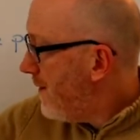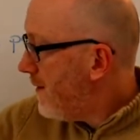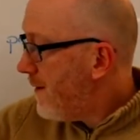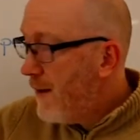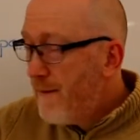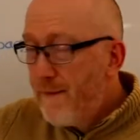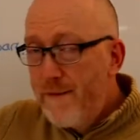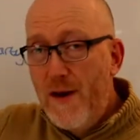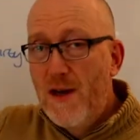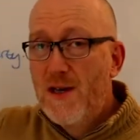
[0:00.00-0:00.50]
as
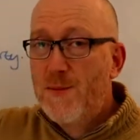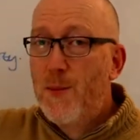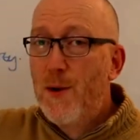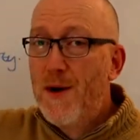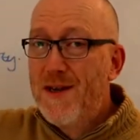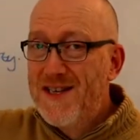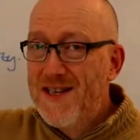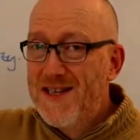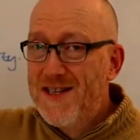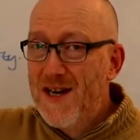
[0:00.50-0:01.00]
our fixed
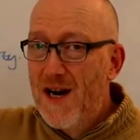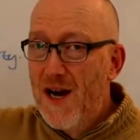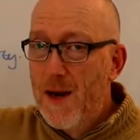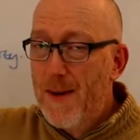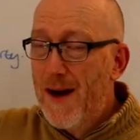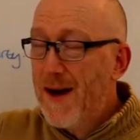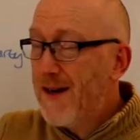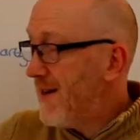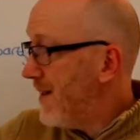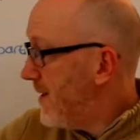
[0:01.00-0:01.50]
point in time
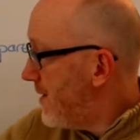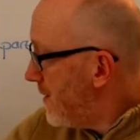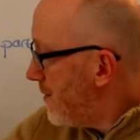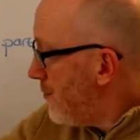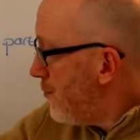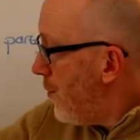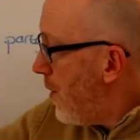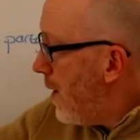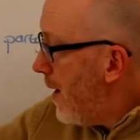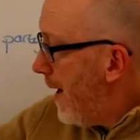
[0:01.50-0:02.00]
and
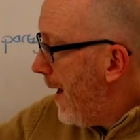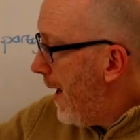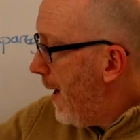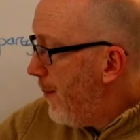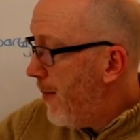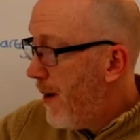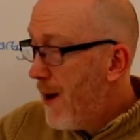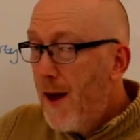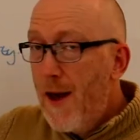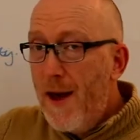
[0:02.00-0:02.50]

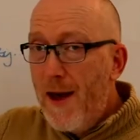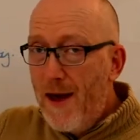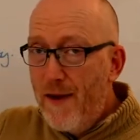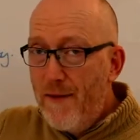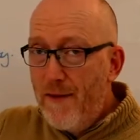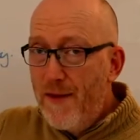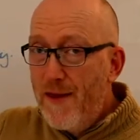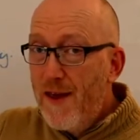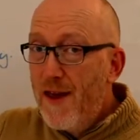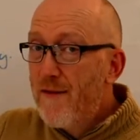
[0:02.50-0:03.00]
describe
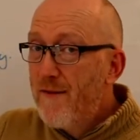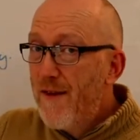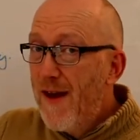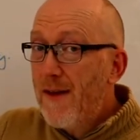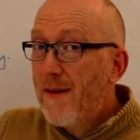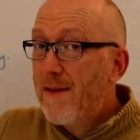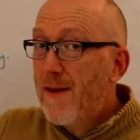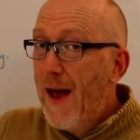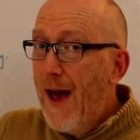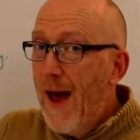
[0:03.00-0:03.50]
the
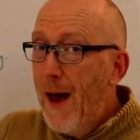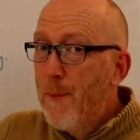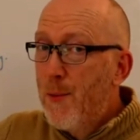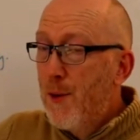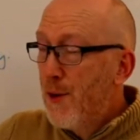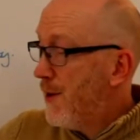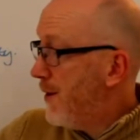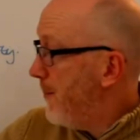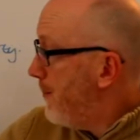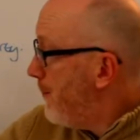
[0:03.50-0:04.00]
events that happened